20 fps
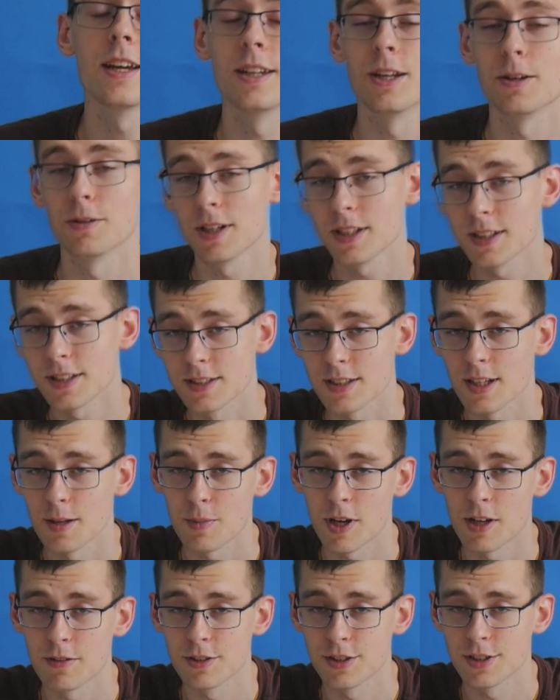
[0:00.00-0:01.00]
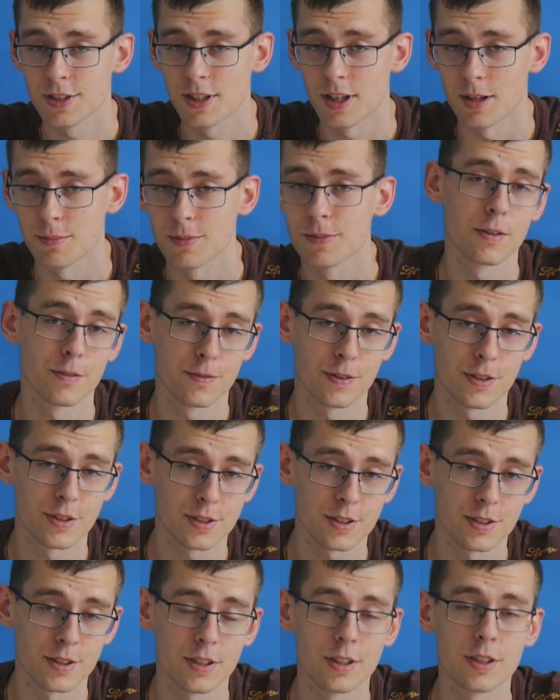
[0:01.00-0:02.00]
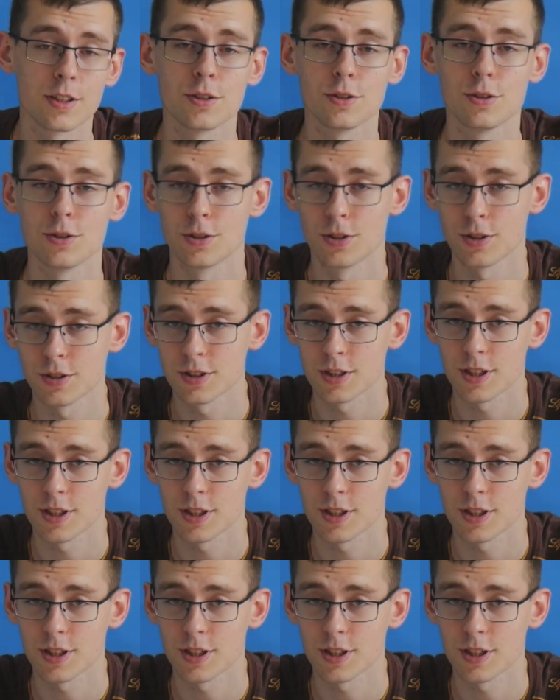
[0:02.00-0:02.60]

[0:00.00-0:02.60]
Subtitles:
Now let us sum everything up. Firstly, do not